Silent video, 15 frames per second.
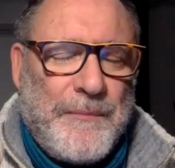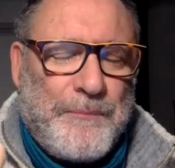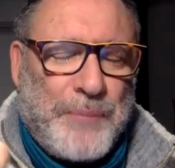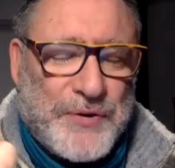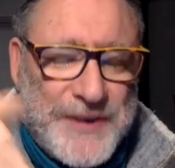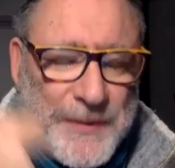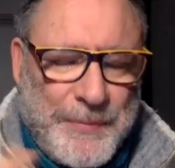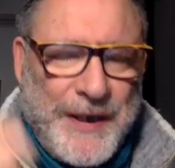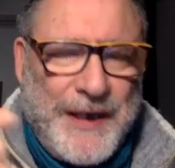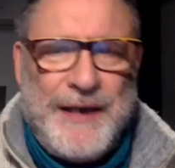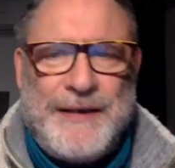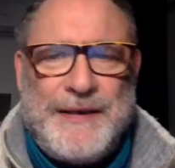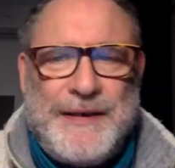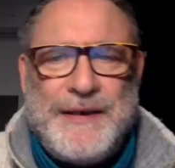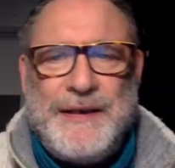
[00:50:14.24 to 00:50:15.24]

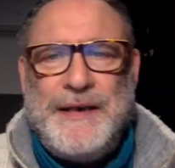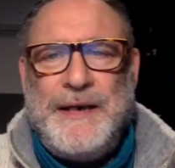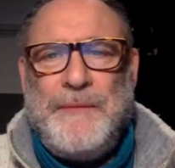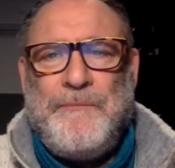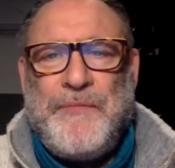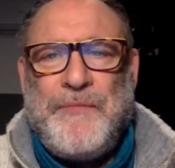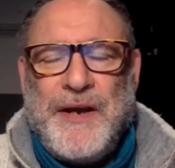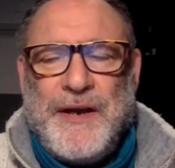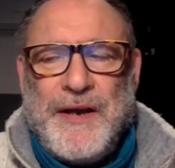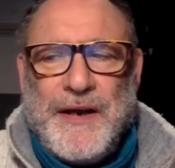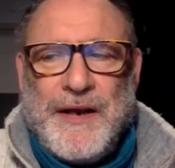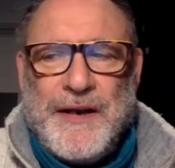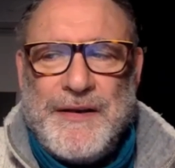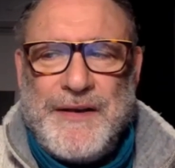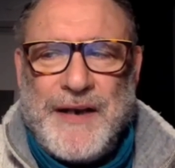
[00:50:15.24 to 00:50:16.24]
possibility
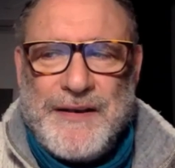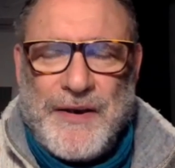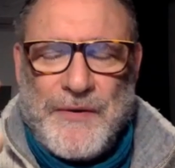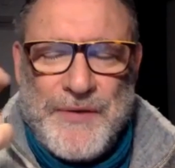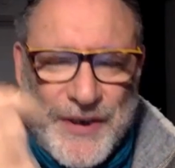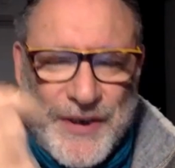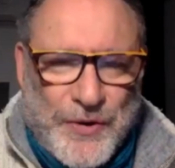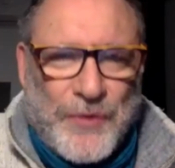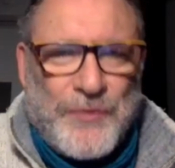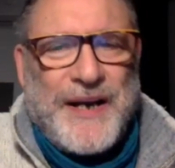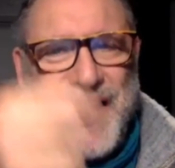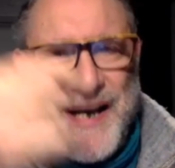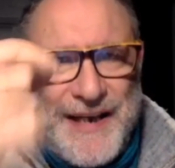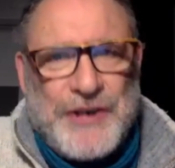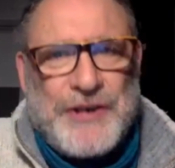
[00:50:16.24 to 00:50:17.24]
that there is a
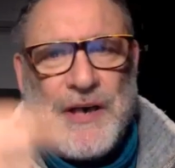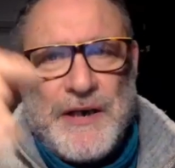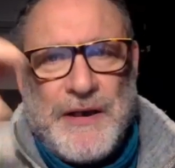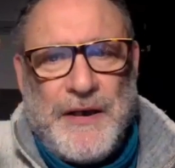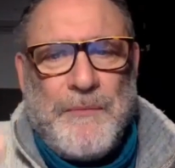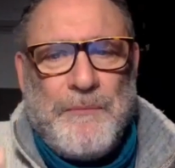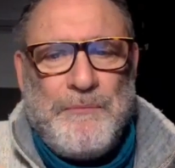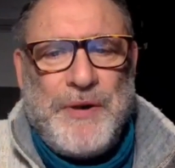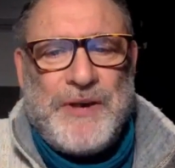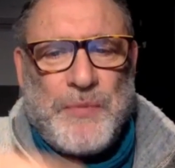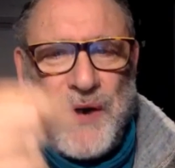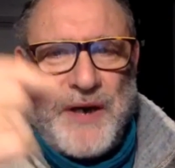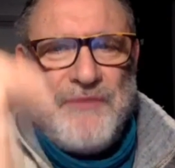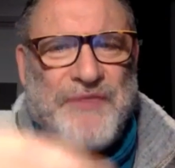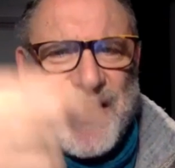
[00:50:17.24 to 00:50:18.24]
correlation
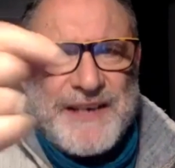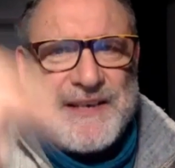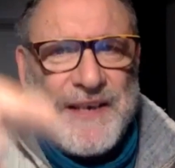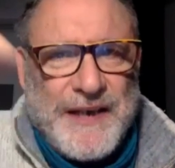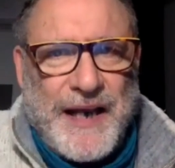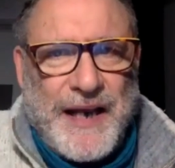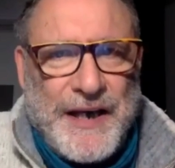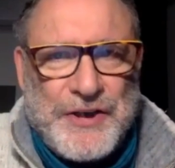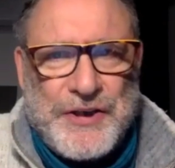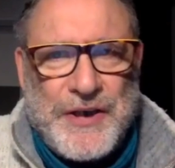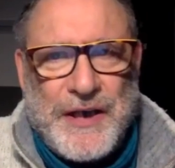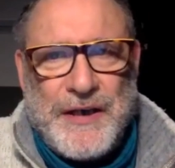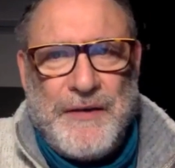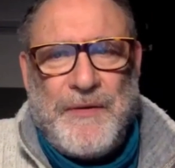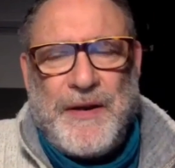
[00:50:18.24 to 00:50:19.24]
between
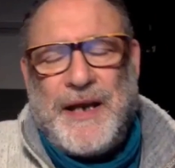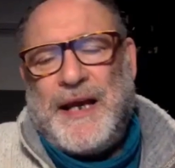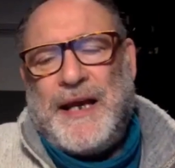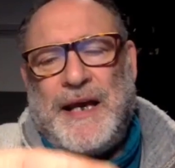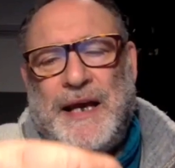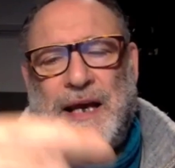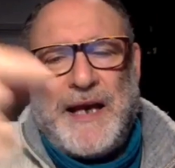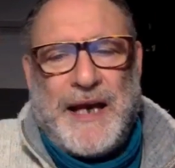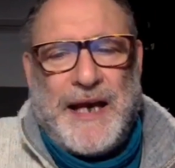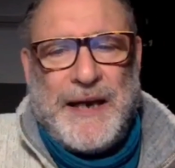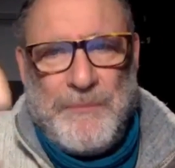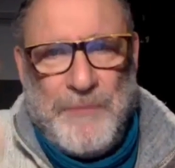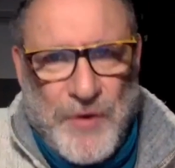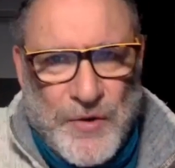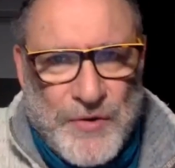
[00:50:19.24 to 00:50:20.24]
vaccination
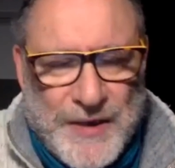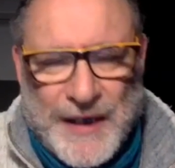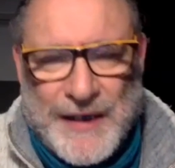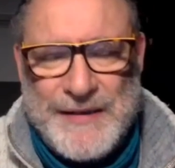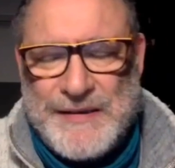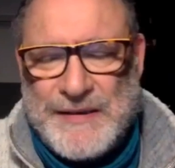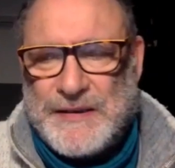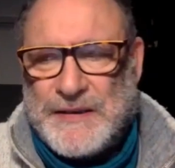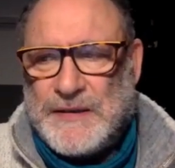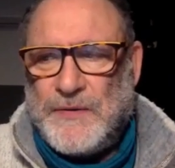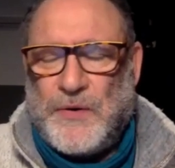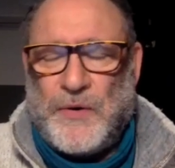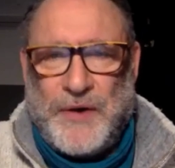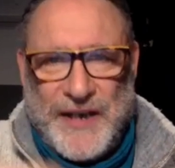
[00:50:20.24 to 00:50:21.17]
and mutants, or